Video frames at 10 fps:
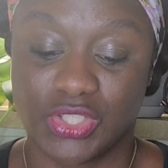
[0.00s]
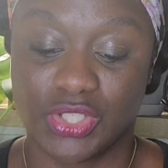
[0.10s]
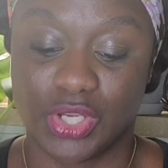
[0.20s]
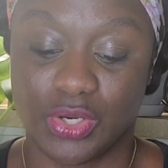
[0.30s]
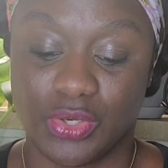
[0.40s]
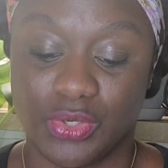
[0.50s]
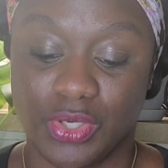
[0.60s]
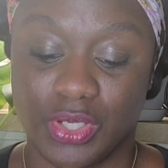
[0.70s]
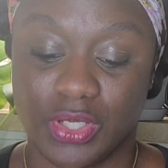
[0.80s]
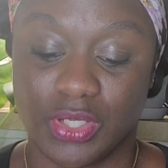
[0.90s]

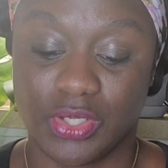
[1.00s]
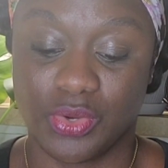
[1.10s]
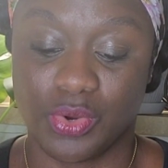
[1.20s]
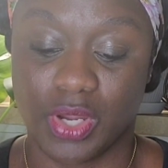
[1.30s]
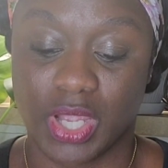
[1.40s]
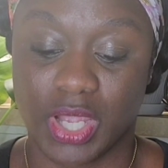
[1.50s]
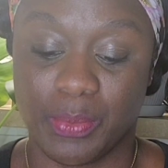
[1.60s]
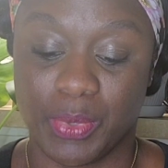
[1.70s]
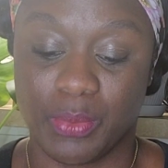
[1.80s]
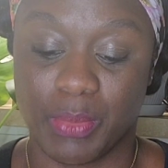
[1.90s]
Turn your
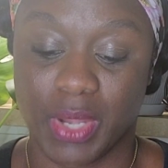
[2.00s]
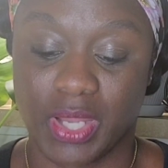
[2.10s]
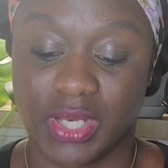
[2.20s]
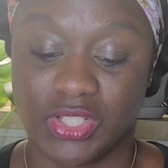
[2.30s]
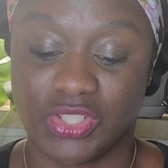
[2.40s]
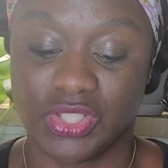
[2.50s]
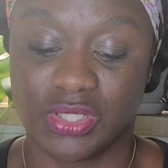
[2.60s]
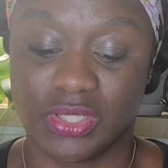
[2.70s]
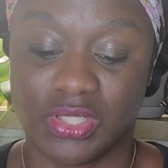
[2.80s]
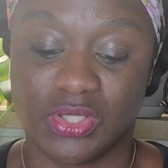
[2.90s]
upper body
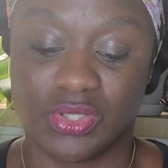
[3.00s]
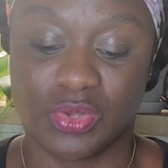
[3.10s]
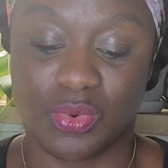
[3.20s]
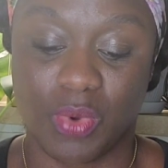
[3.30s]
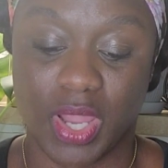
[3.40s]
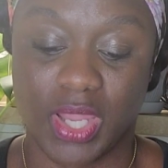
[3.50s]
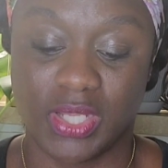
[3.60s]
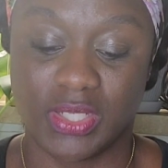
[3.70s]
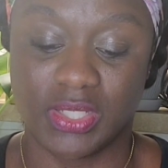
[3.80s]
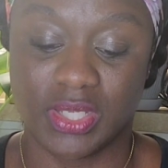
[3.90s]
gently to the
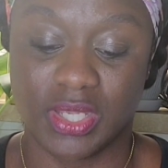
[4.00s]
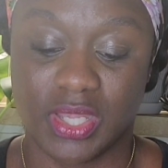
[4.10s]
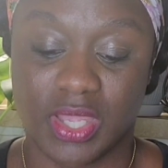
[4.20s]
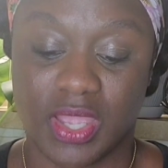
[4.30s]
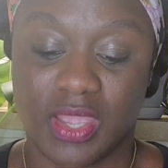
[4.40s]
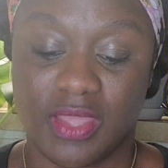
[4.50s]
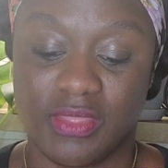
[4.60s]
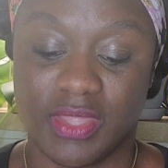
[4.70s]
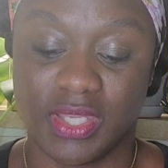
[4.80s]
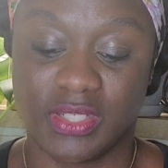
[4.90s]
right
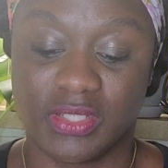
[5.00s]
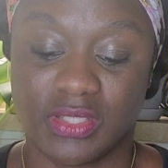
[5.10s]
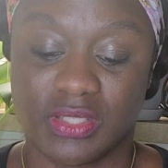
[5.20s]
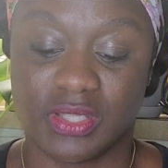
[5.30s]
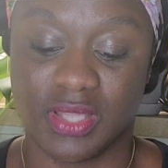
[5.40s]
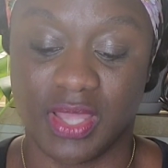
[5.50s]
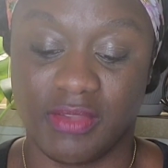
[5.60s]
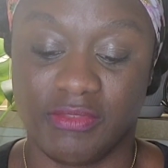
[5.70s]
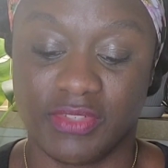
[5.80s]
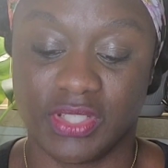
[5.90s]
and then to the
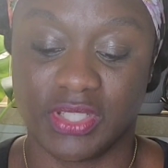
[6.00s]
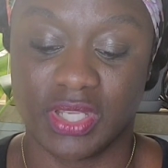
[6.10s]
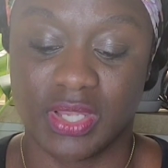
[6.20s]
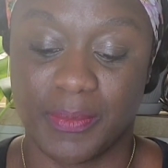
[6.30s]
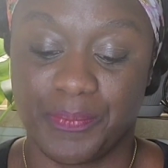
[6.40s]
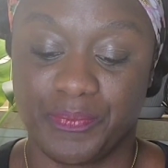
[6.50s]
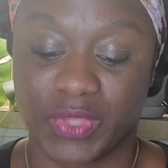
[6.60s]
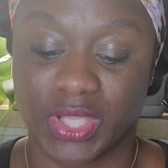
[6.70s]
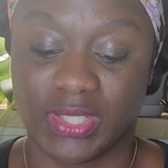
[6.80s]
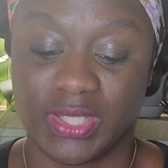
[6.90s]
left.
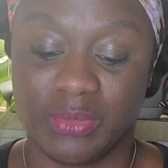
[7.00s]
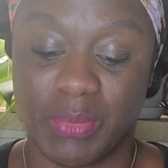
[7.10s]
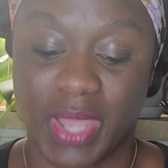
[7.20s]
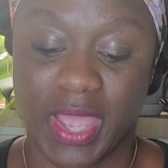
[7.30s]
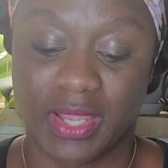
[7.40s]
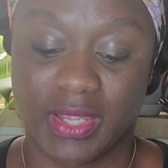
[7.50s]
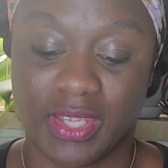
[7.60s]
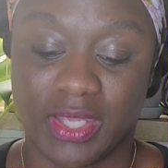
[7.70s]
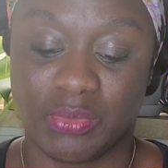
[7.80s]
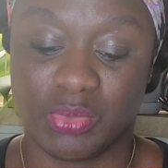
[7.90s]
Lean back
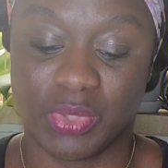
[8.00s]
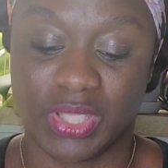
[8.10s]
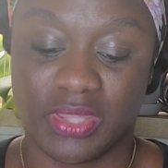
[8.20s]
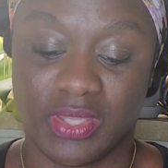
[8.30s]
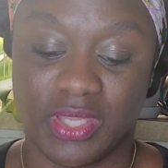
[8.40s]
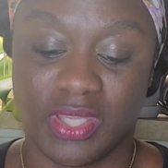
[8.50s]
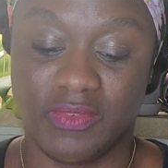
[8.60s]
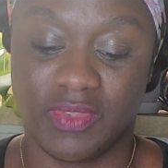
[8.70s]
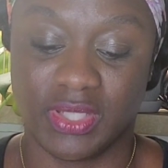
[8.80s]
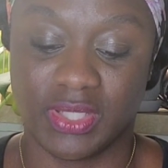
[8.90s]
and breathe
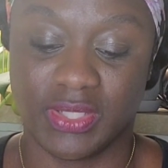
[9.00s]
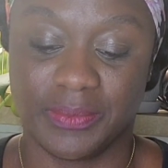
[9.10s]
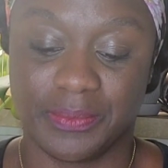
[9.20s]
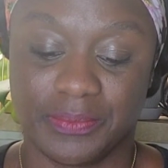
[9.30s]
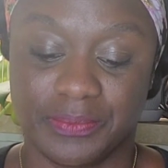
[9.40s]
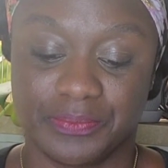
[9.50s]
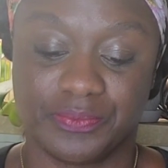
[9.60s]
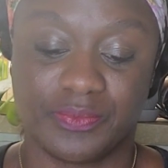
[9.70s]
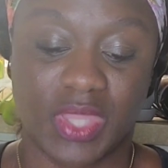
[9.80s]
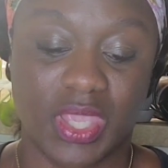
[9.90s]
evenly.
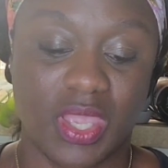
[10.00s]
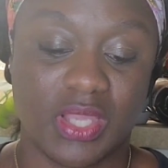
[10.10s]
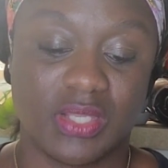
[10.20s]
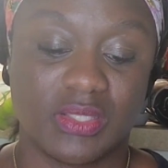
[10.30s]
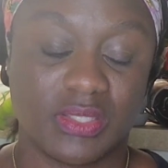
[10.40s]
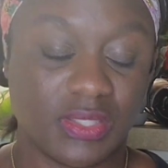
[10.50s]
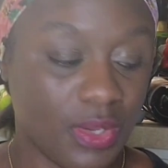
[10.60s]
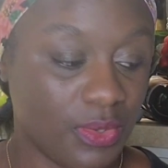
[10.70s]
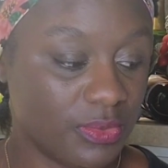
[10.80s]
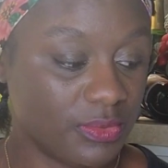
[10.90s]

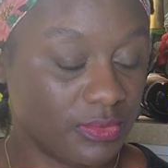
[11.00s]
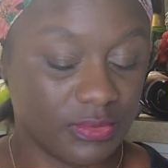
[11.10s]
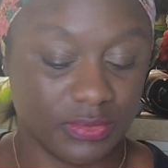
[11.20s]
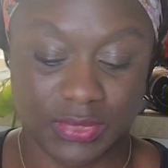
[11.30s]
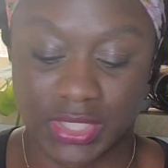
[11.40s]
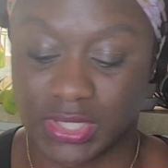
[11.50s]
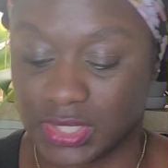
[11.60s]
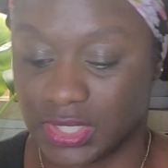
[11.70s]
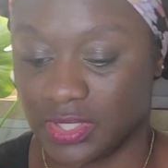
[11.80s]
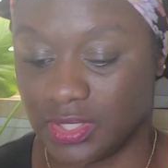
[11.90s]
So, let's
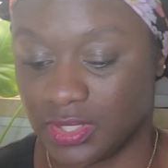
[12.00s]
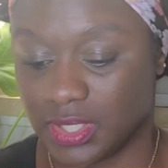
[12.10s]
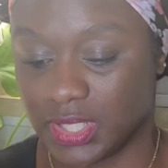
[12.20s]
see.